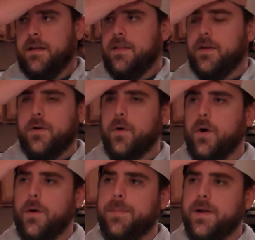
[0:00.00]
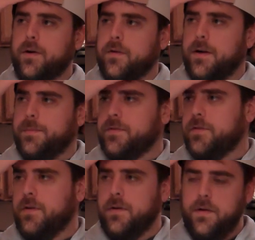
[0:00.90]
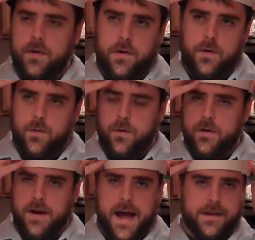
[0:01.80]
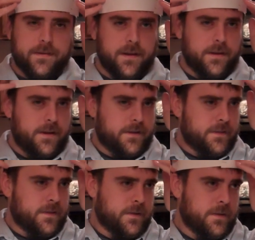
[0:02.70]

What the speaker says: The cool pilgrims wore their hats like this.